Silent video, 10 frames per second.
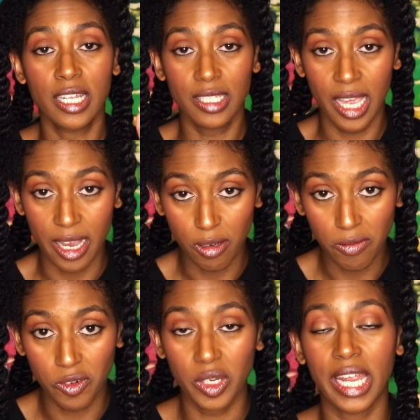tangle
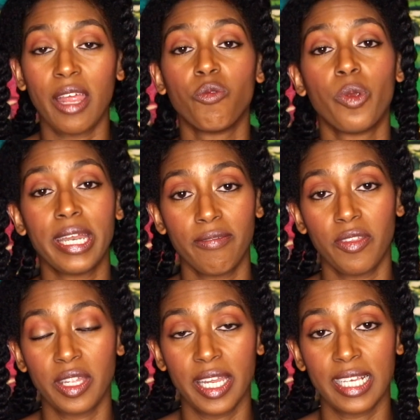free and ready
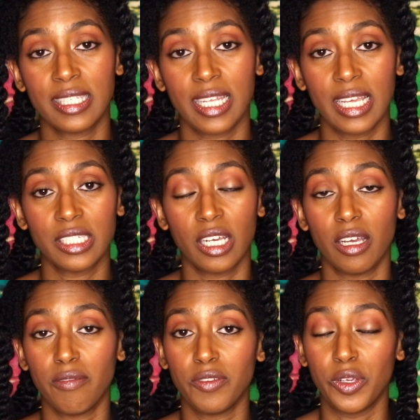for the next stage
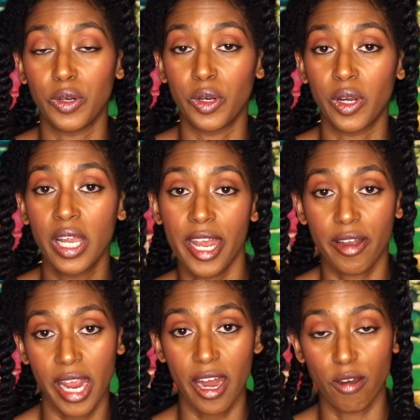of your
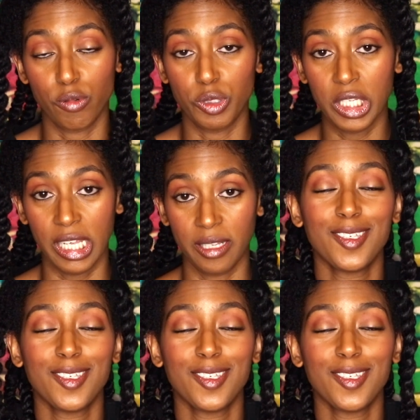hair care routine.